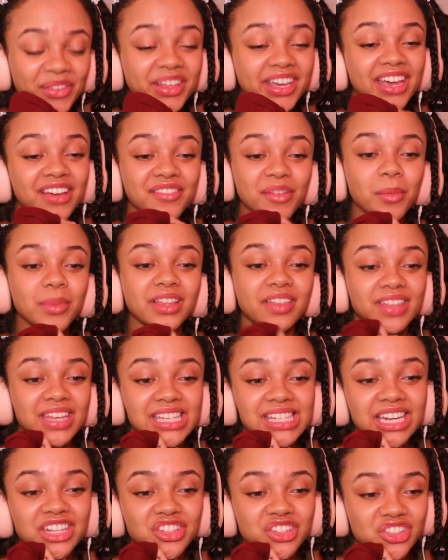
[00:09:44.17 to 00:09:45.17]
they gave Emily the
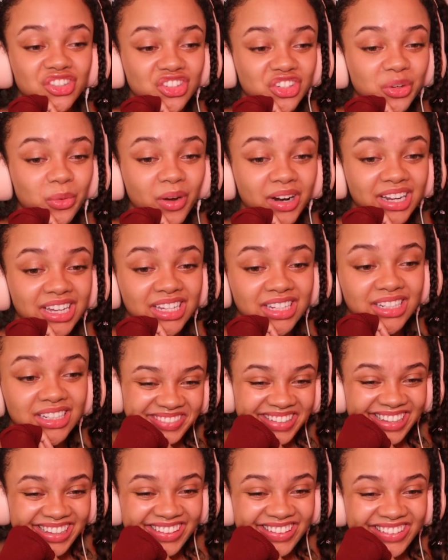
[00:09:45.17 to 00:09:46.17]
extensions she wanted.
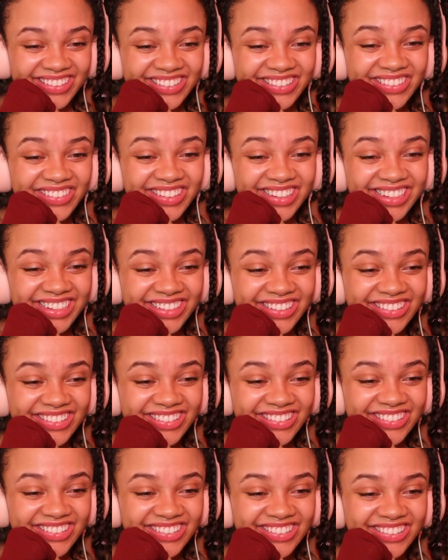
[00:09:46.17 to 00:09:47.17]
They look so
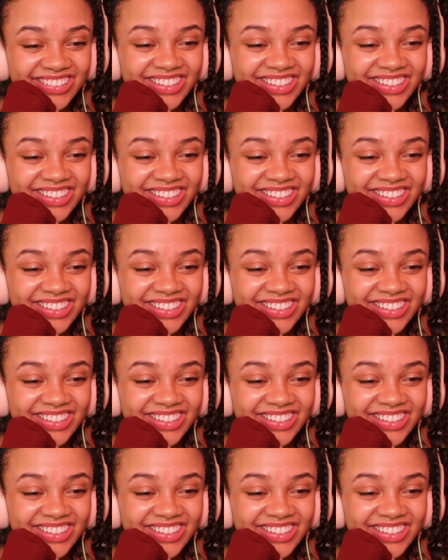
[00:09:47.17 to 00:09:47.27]
cute. No, I'm a